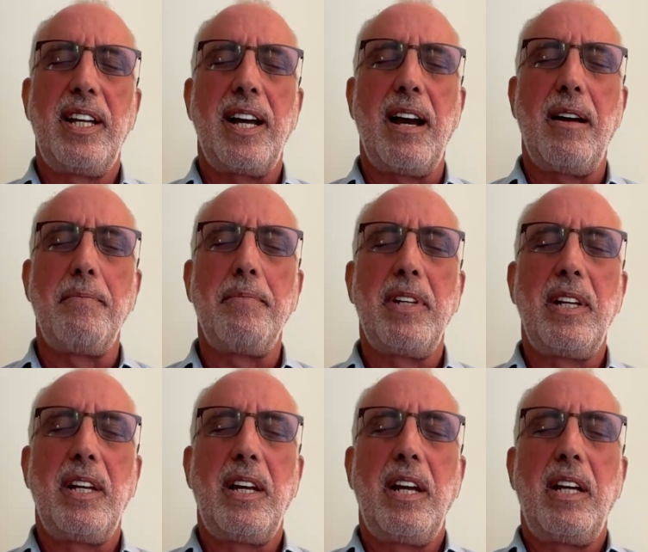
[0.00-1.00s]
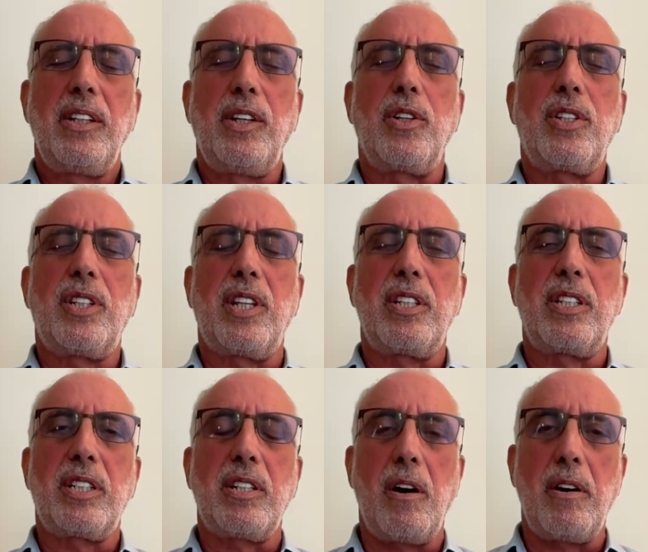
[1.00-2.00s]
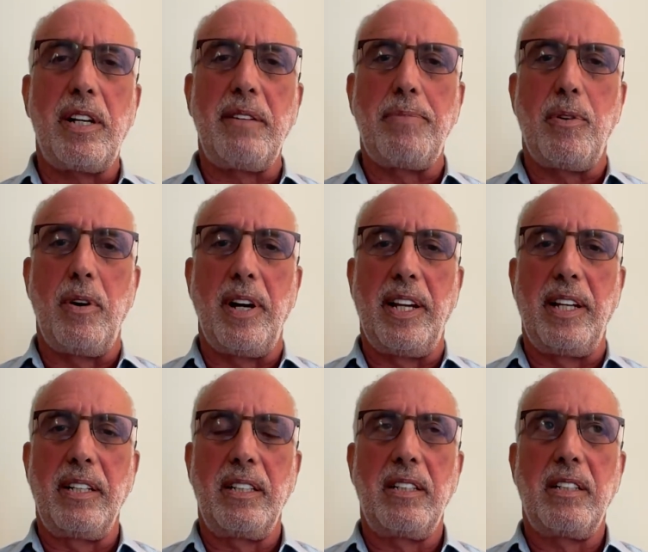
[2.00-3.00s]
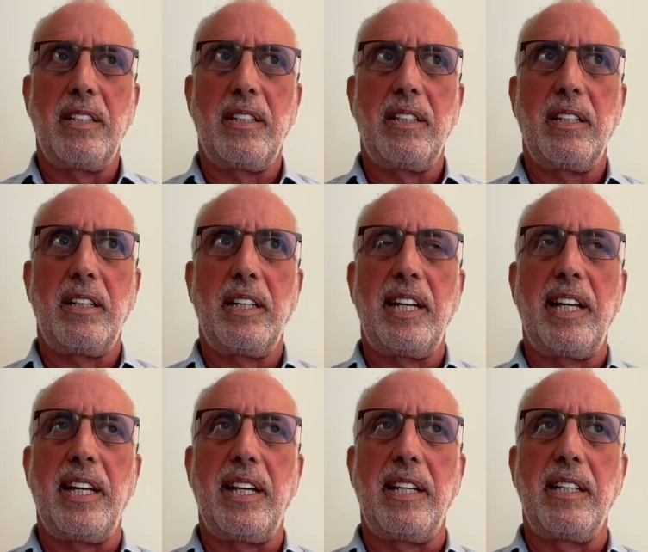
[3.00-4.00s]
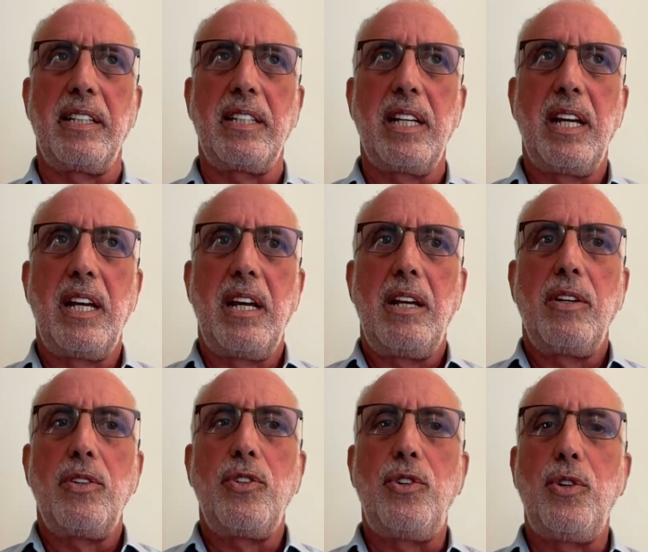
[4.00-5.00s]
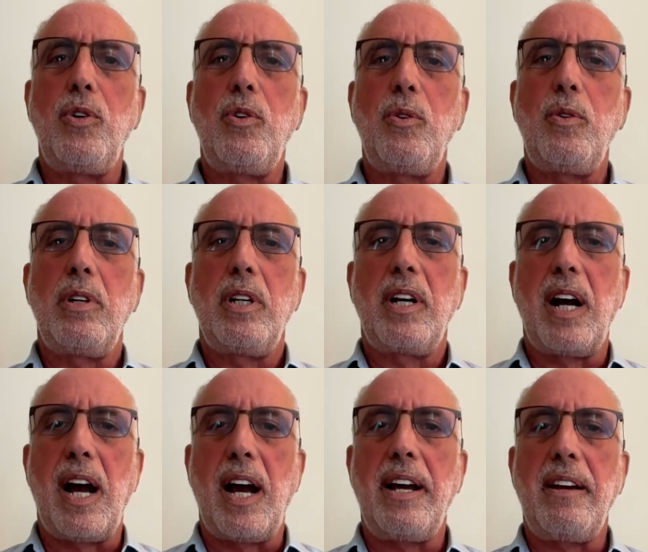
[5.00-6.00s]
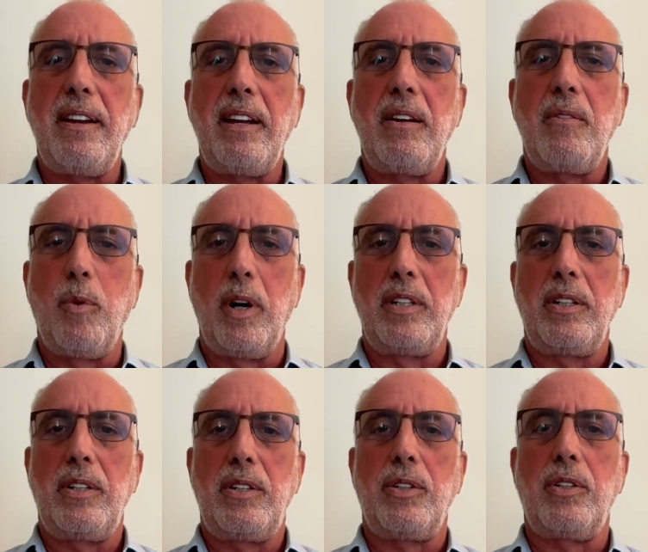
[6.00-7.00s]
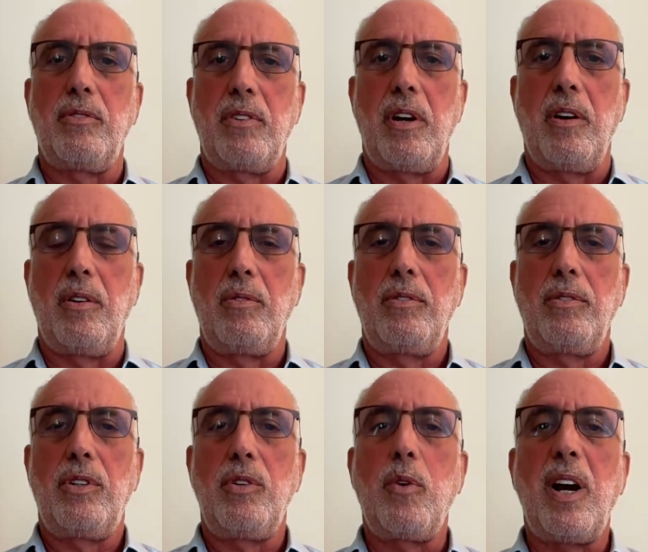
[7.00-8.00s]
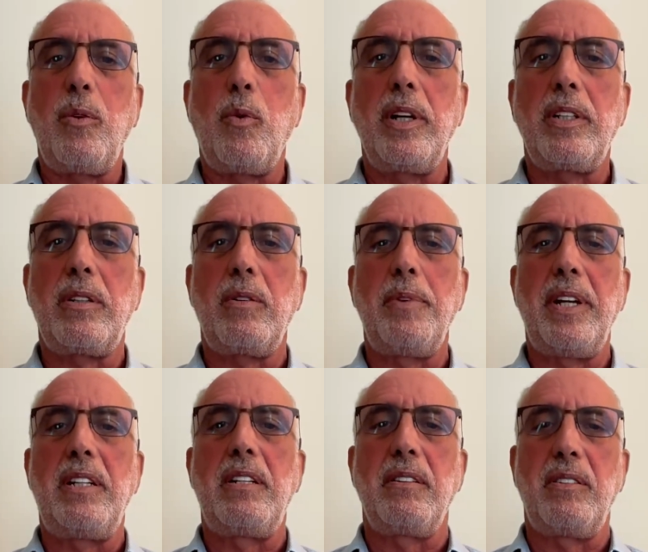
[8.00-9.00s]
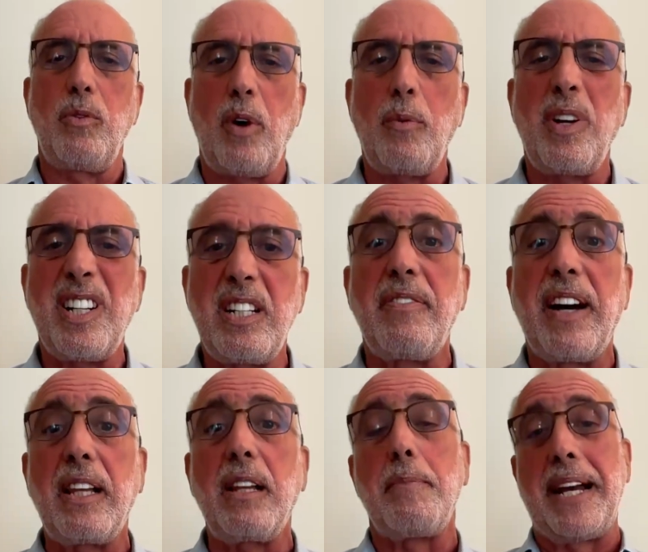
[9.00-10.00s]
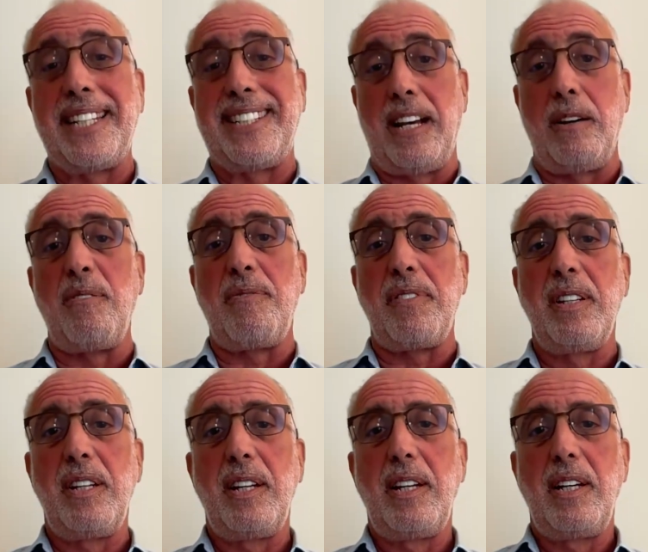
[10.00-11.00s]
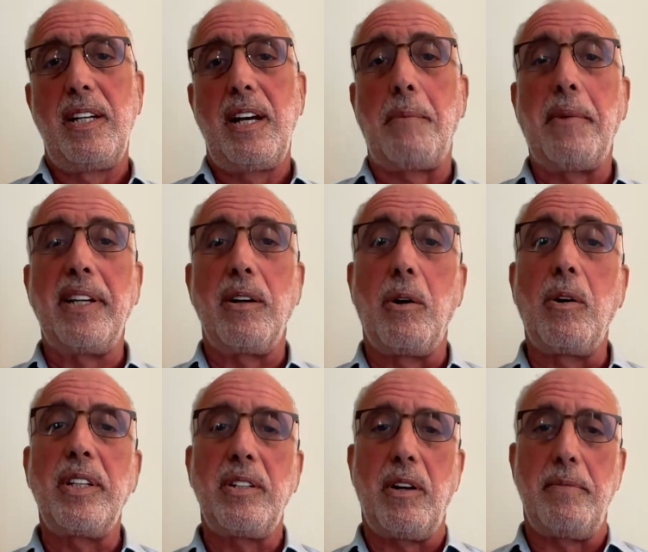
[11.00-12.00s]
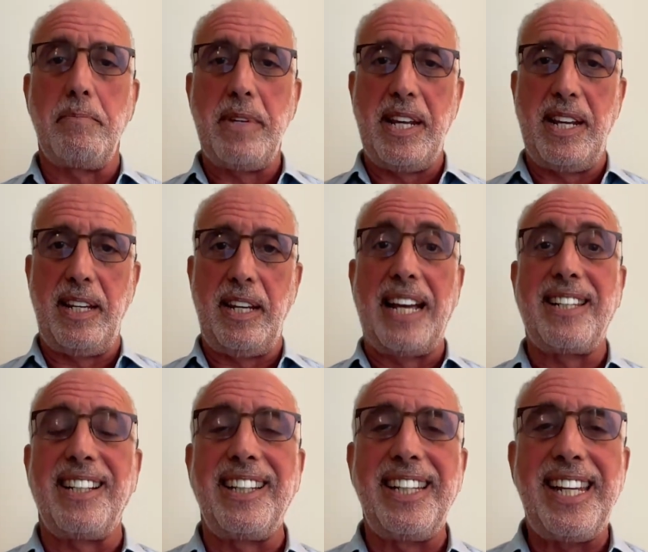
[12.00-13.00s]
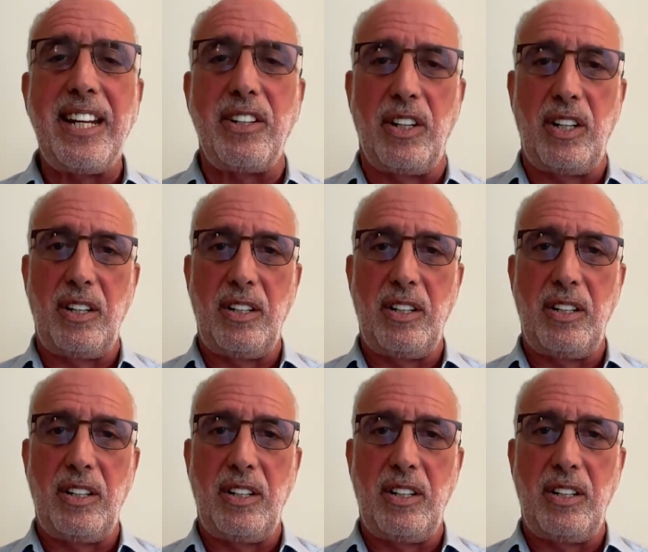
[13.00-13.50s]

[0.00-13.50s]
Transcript: The starting point is, do I want to grow? Do I want to develop myself? Am I all in on me as a leader?